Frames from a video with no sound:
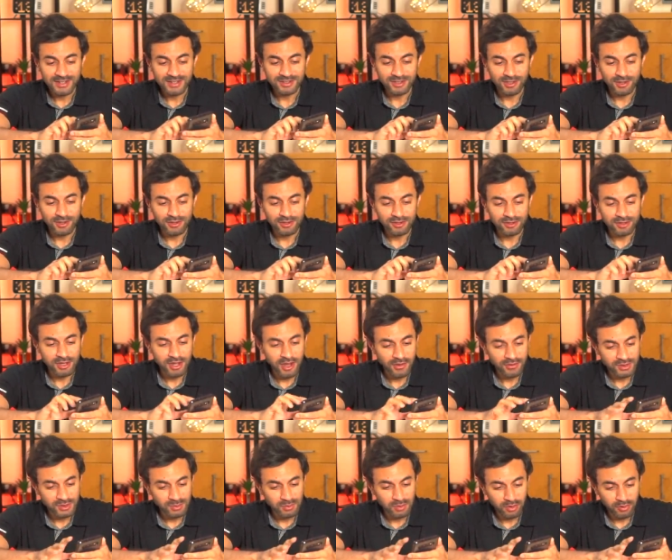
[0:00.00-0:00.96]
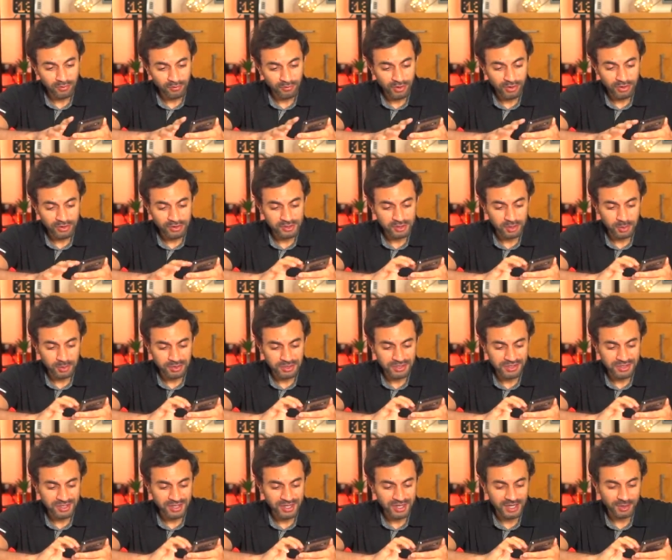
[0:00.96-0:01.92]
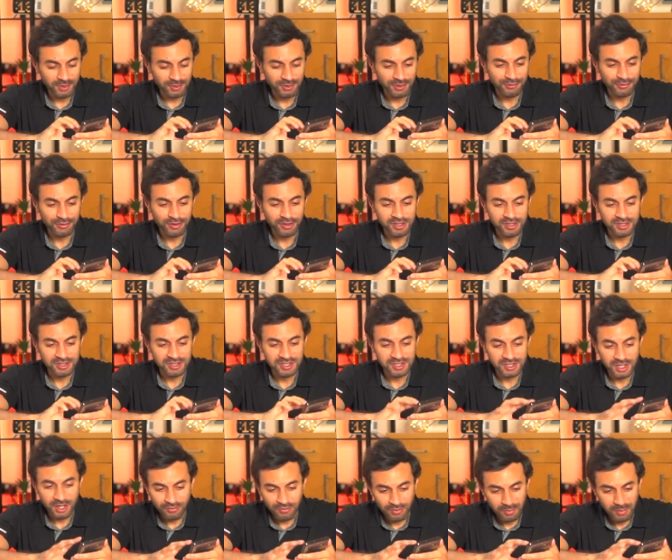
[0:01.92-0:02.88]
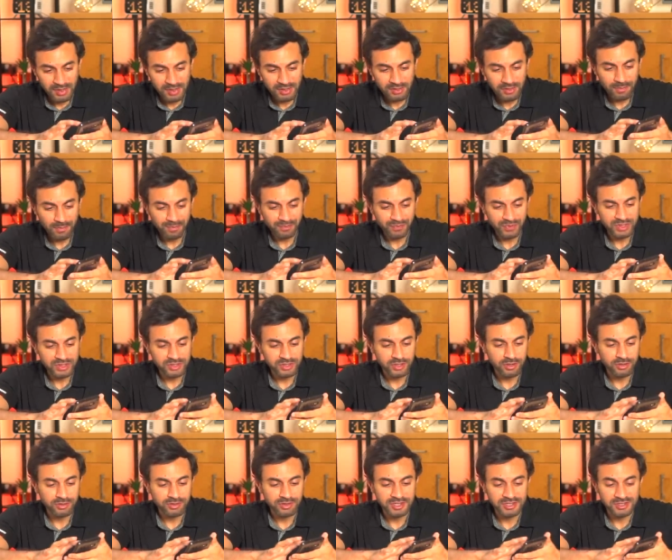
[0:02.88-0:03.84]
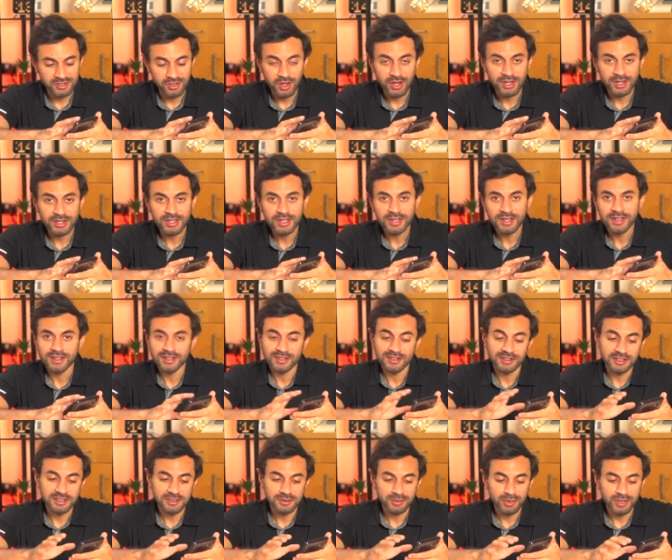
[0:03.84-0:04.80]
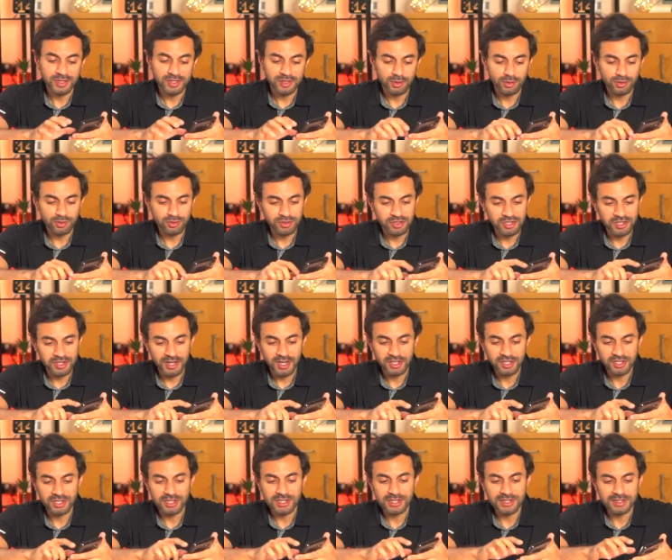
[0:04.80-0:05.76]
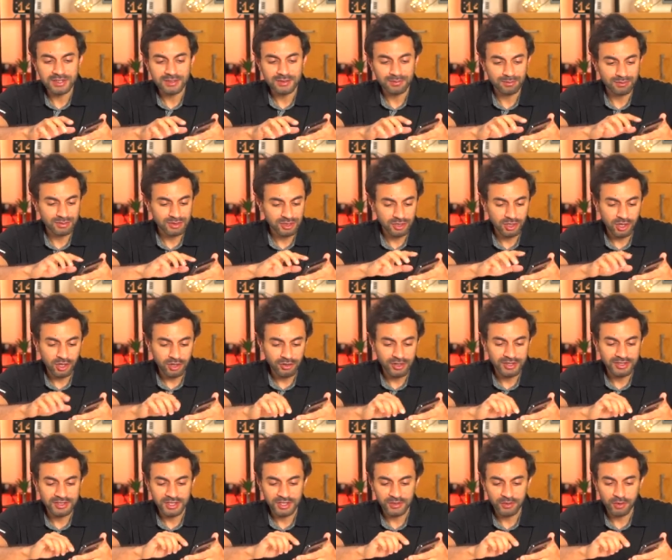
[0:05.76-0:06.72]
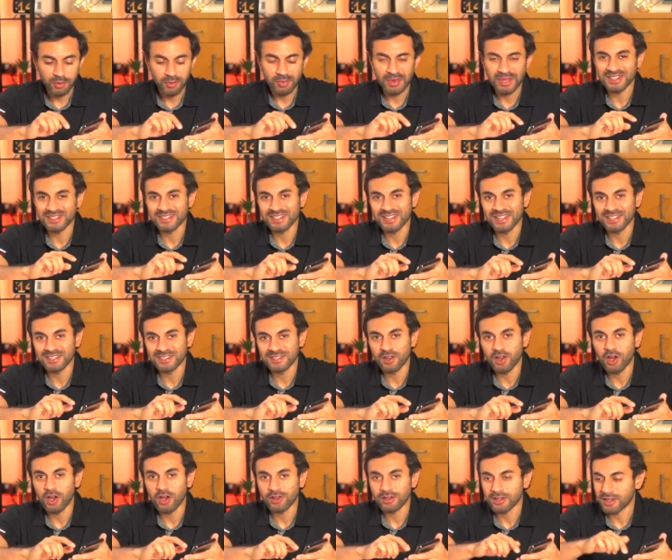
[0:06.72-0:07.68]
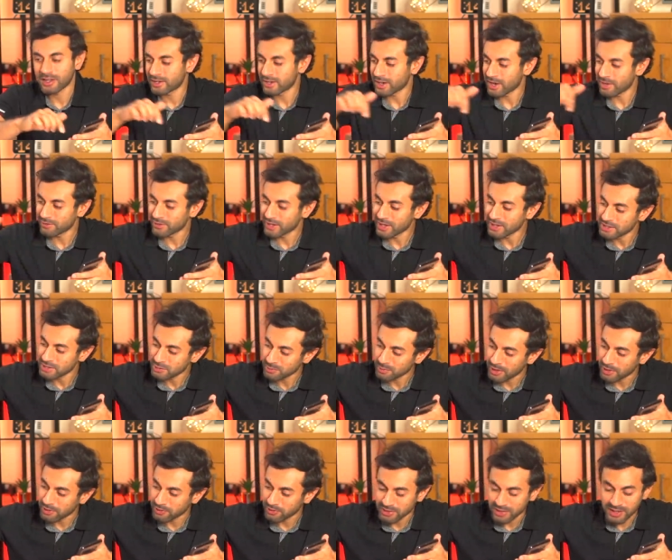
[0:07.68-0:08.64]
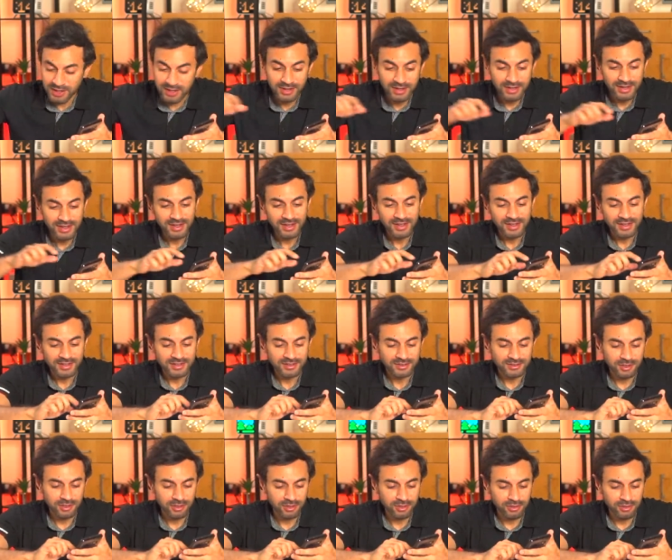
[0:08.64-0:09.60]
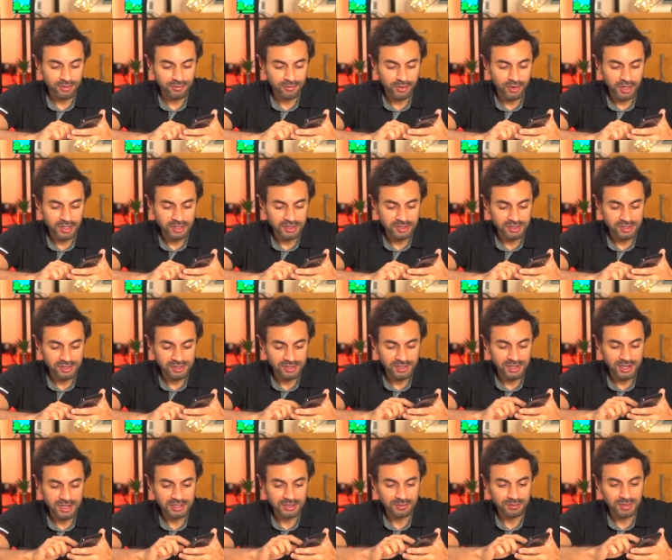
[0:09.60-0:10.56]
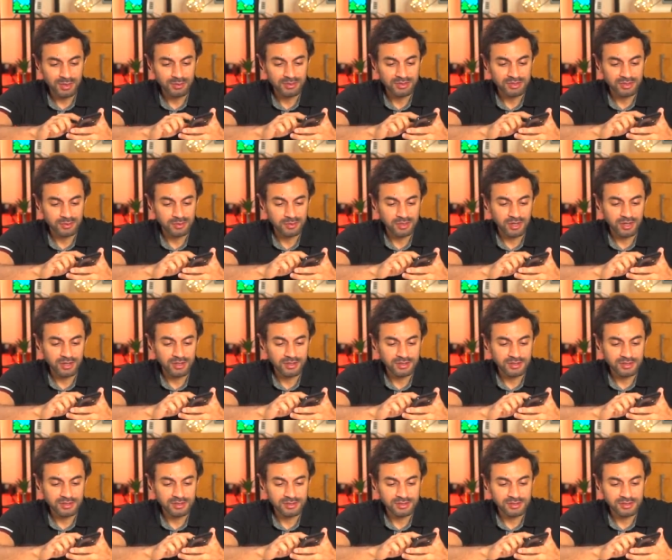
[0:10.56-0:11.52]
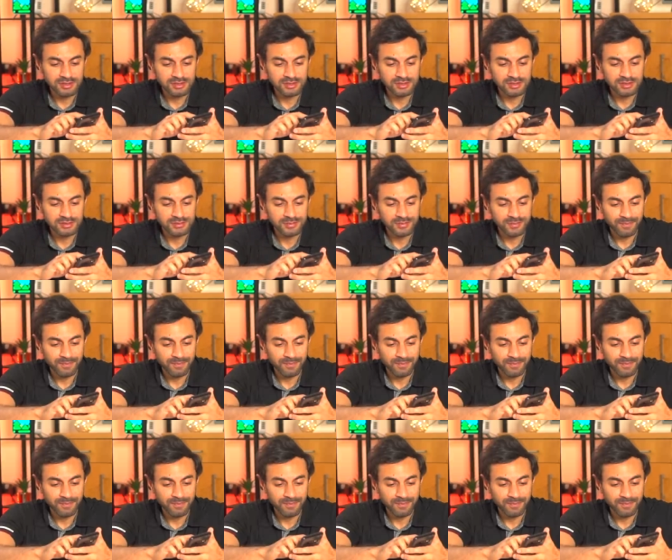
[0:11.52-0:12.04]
So you have some various options here on the first discover menu. So design, this is pretty cool. You can actually start creating your own pixelated art and have that display on there. So if I just select maybe some colors,